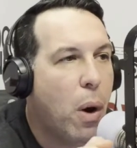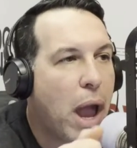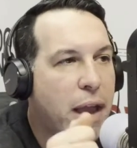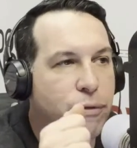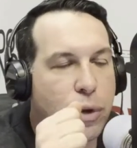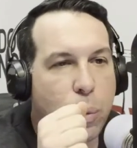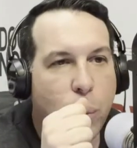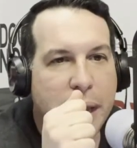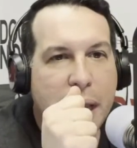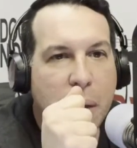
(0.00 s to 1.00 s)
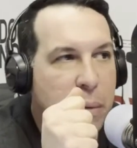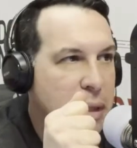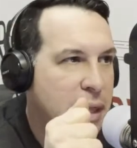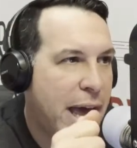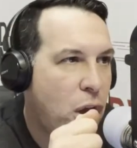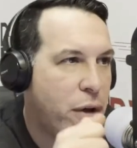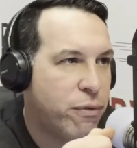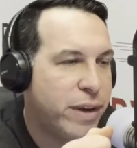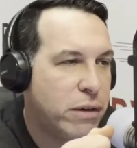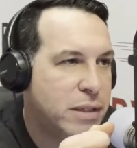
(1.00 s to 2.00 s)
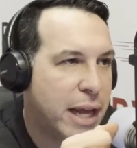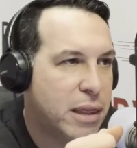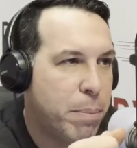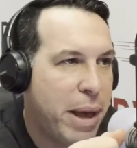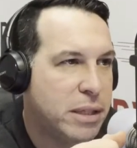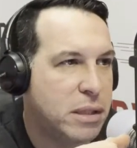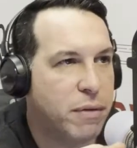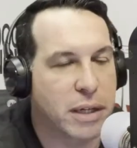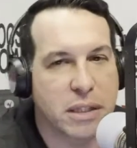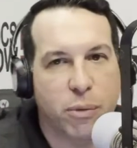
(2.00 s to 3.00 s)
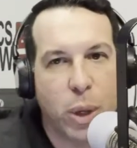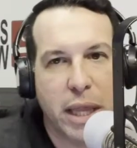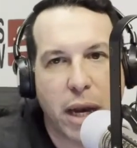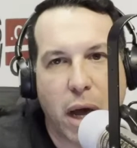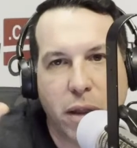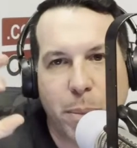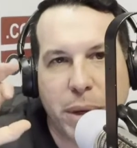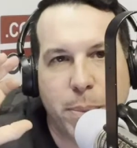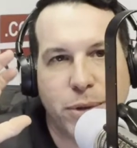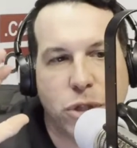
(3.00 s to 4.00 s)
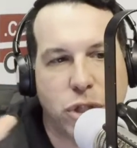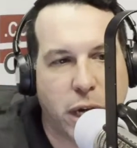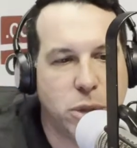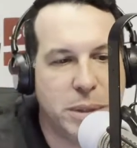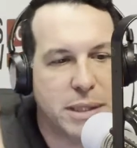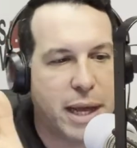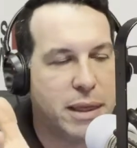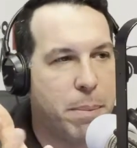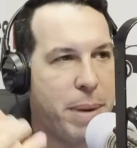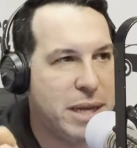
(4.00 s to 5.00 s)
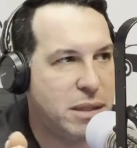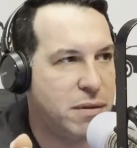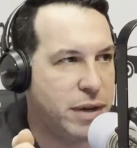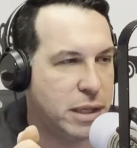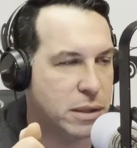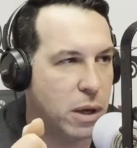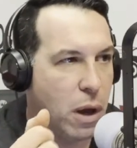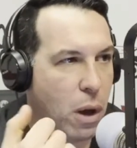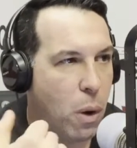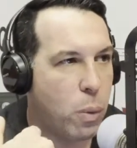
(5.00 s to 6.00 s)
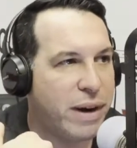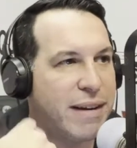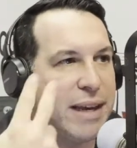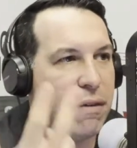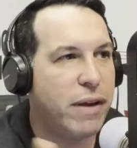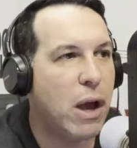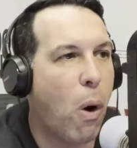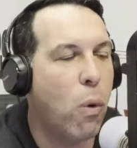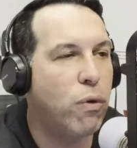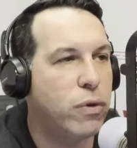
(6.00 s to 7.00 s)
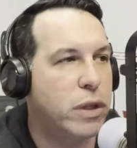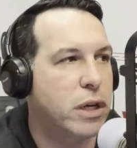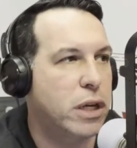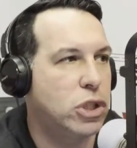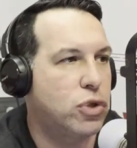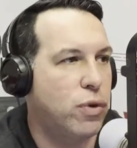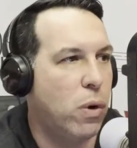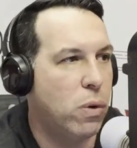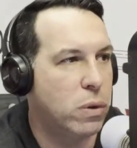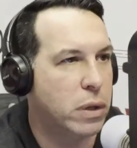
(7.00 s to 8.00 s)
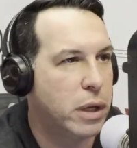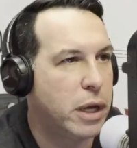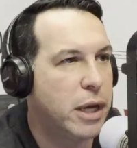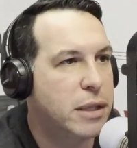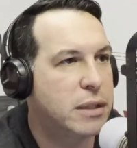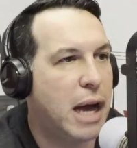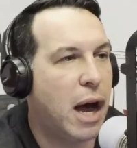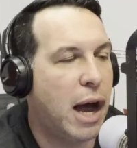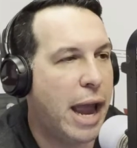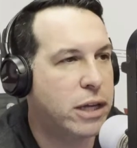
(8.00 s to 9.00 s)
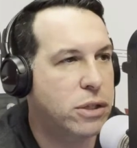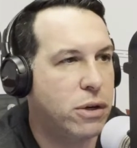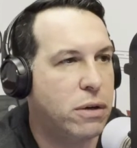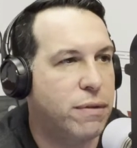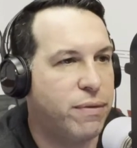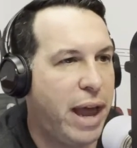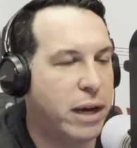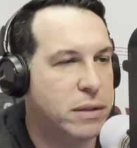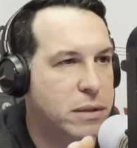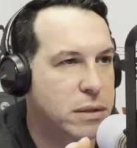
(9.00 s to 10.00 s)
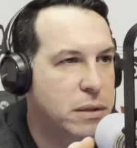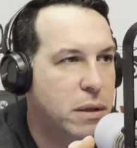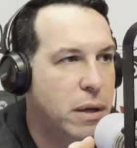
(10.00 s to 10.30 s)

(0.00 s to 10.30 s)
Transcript: if we let our fears get the best of us, if we let other people's judgments get the best of us, we're giving over the control to external factors.